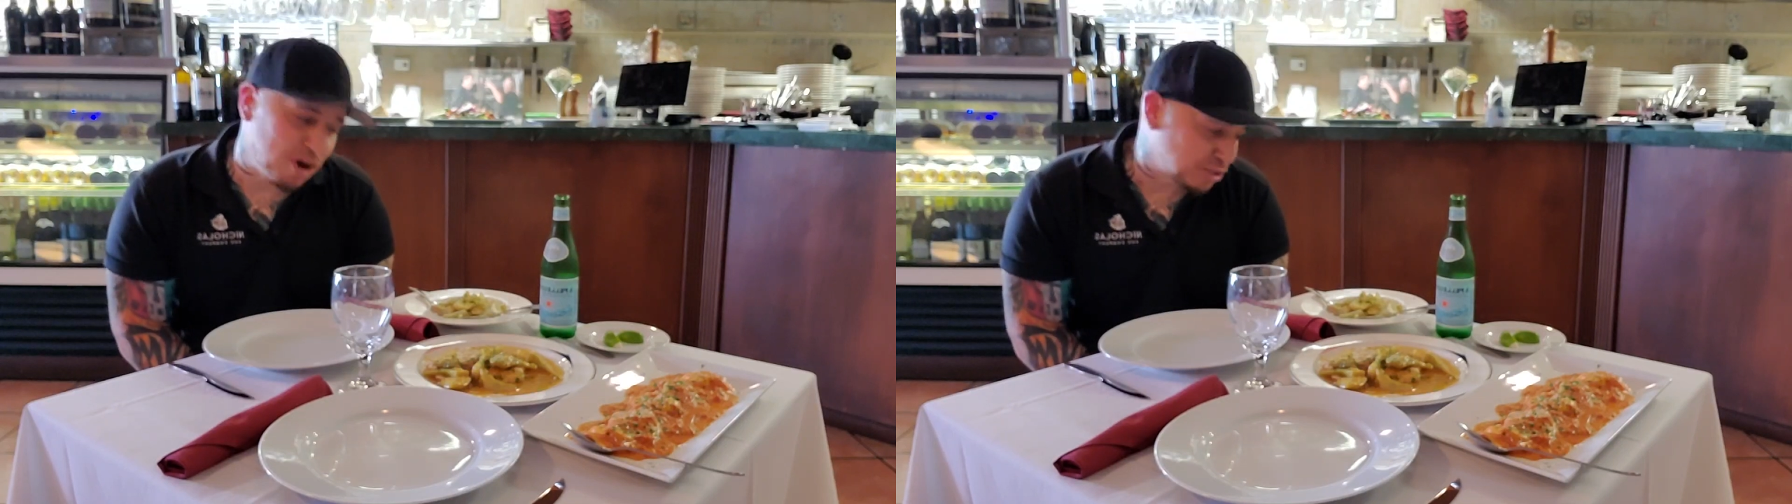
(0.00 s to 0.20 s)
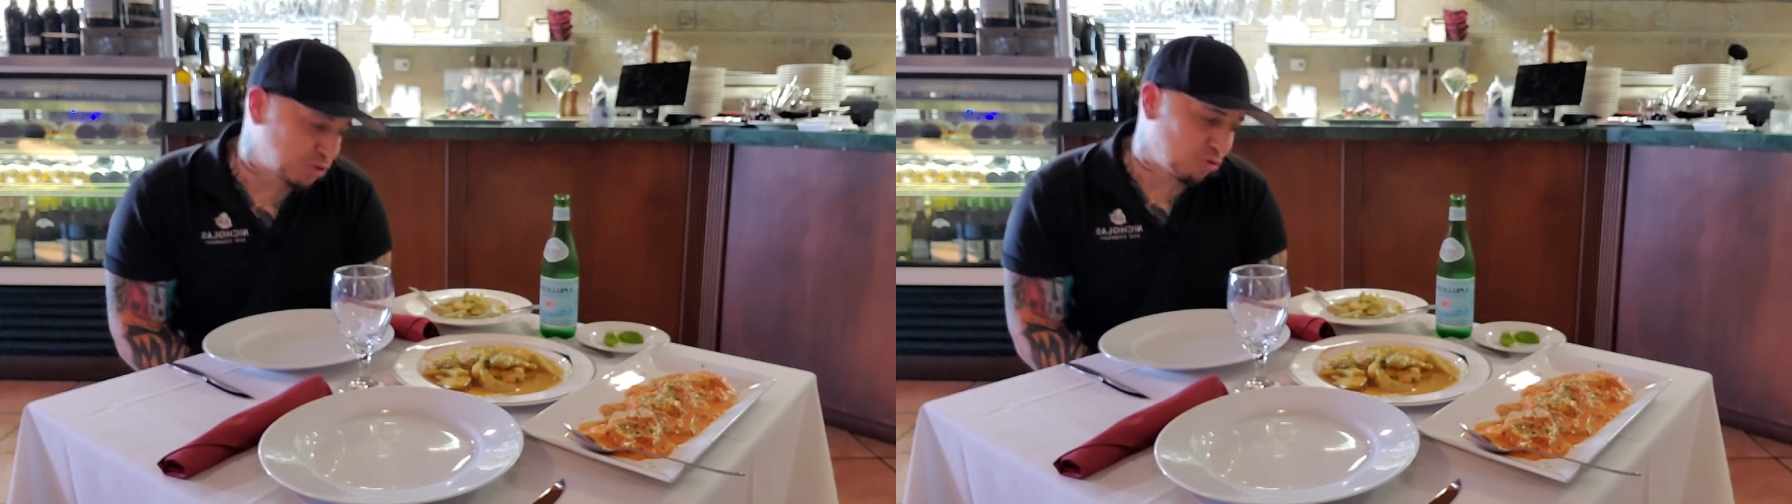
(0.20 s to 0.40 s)

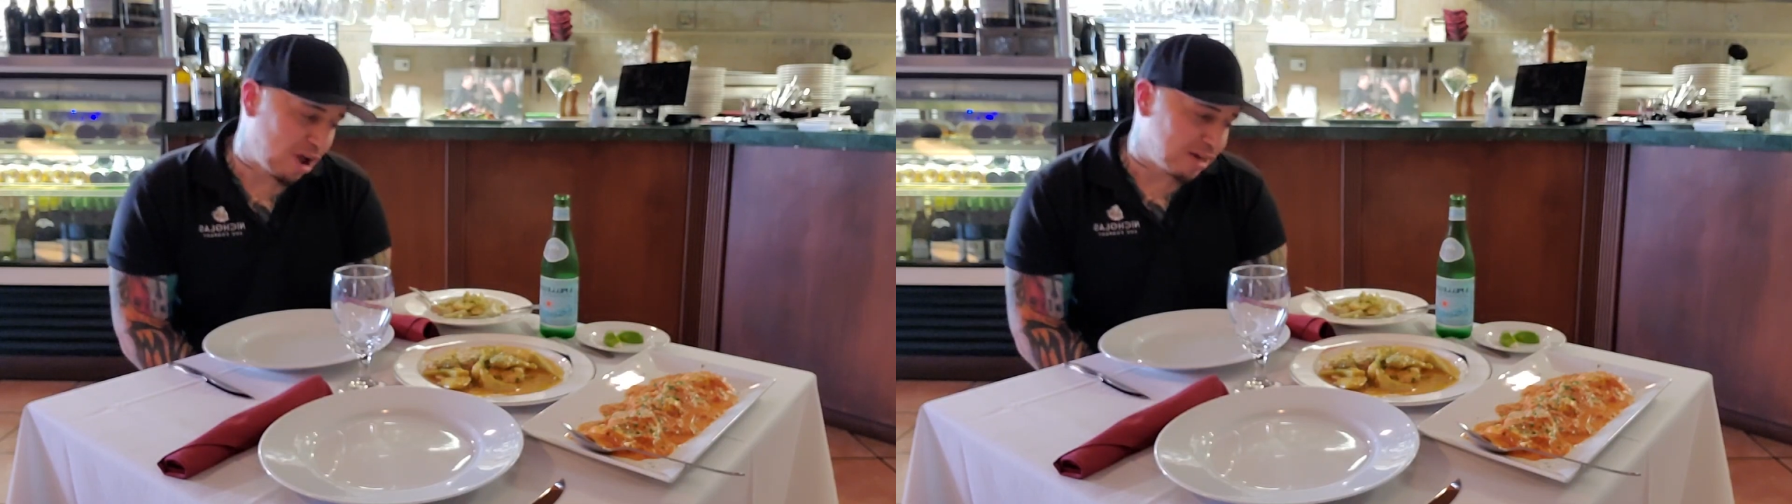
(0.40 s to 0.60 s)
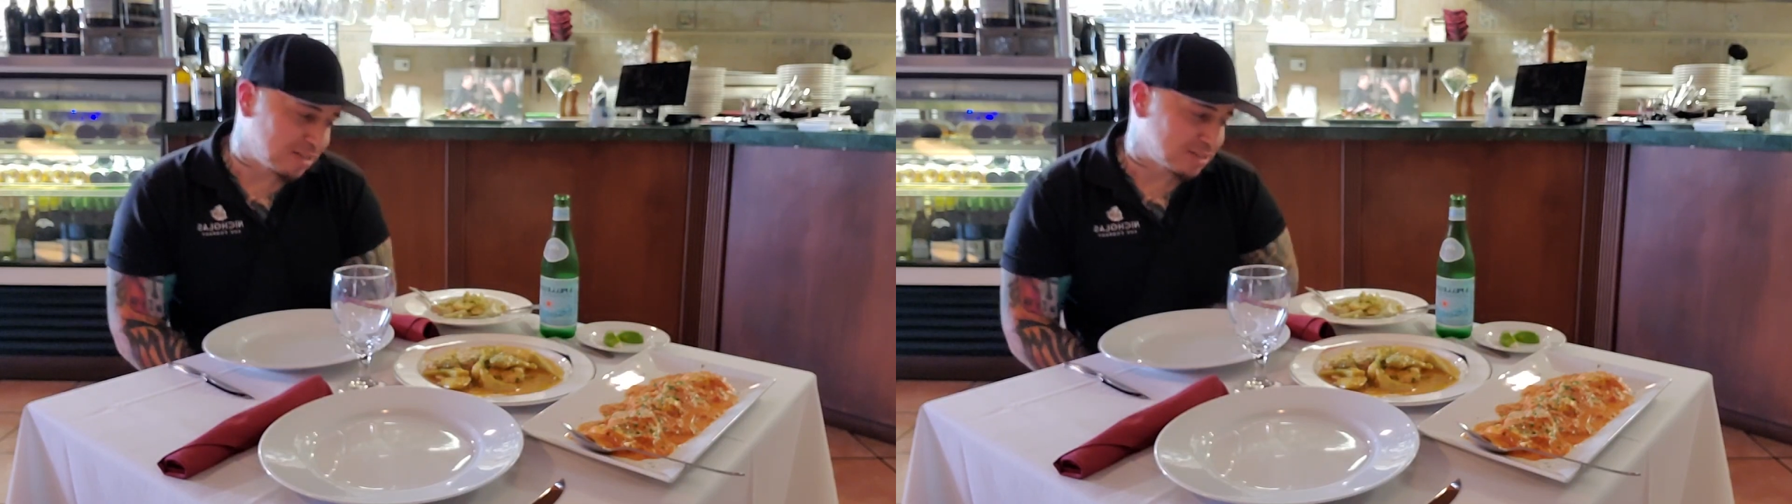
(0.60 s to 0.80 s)
restaurant
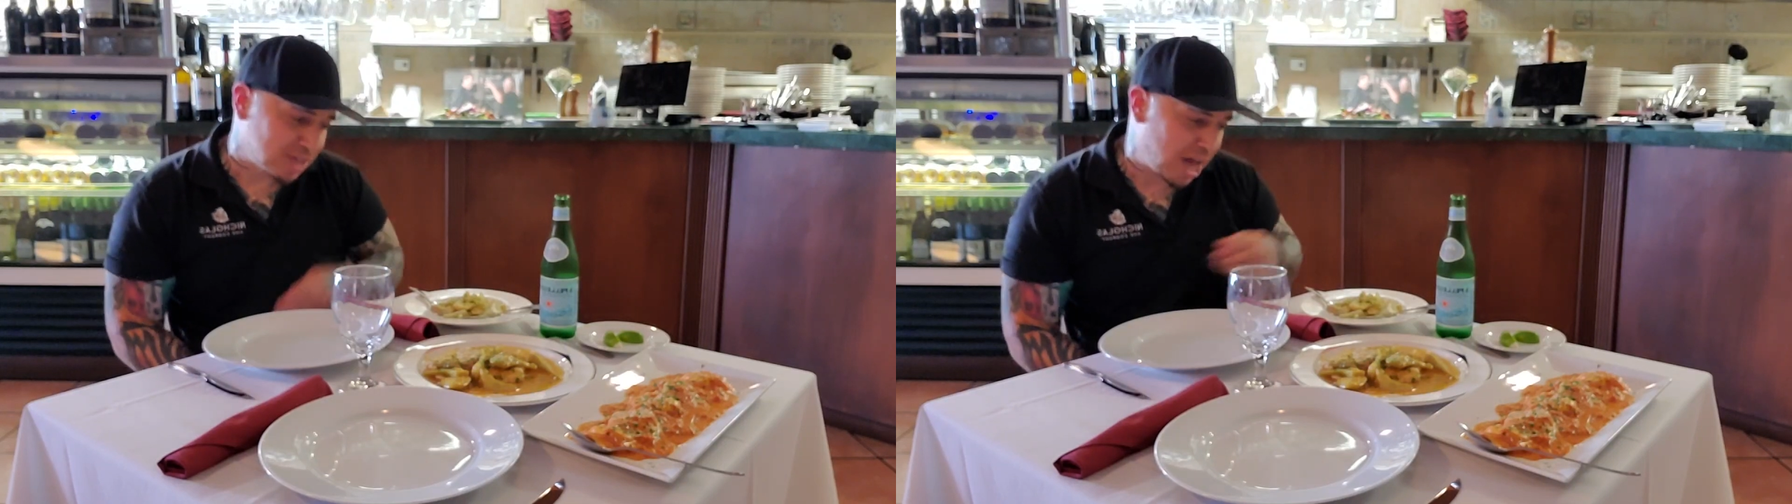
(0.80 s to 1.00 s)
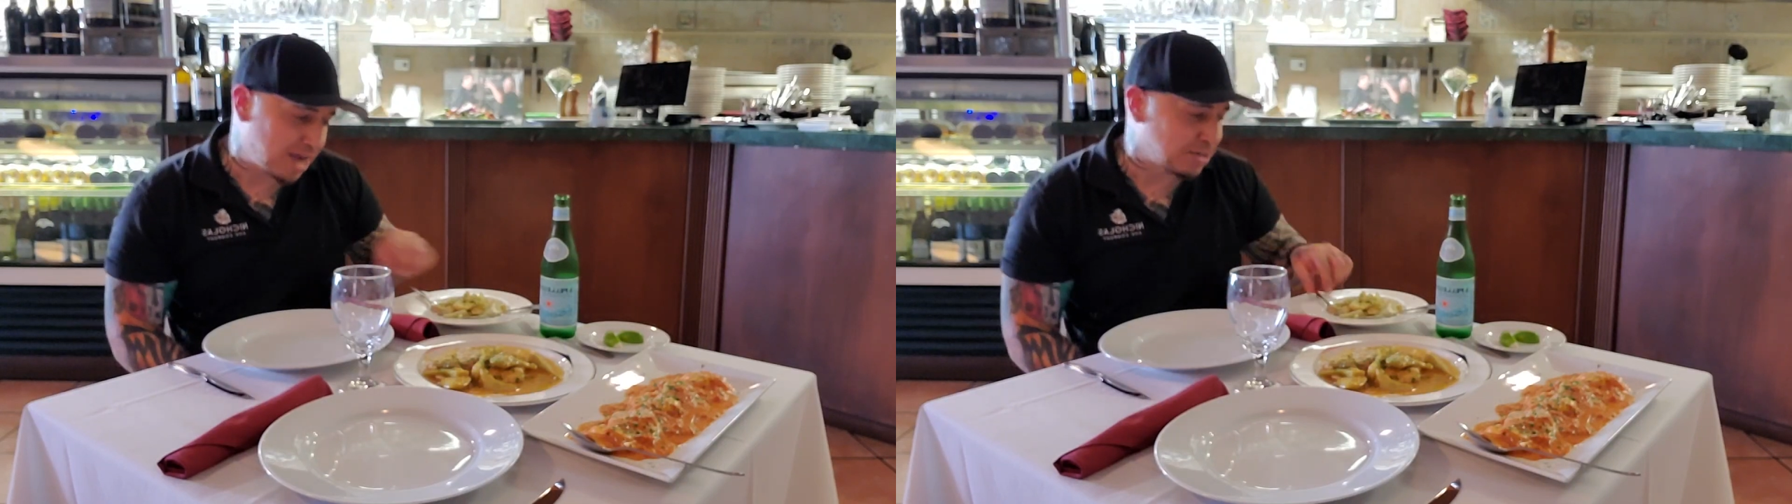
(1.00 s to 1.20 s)

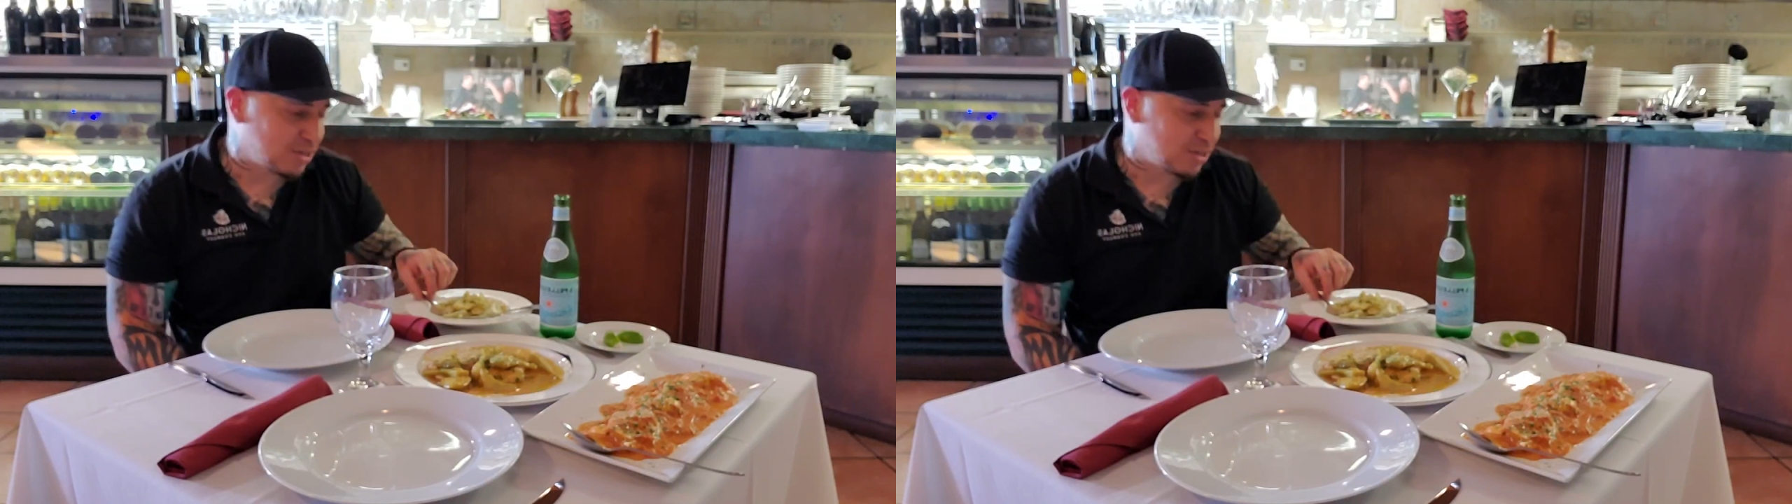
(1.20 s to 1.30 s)
inside.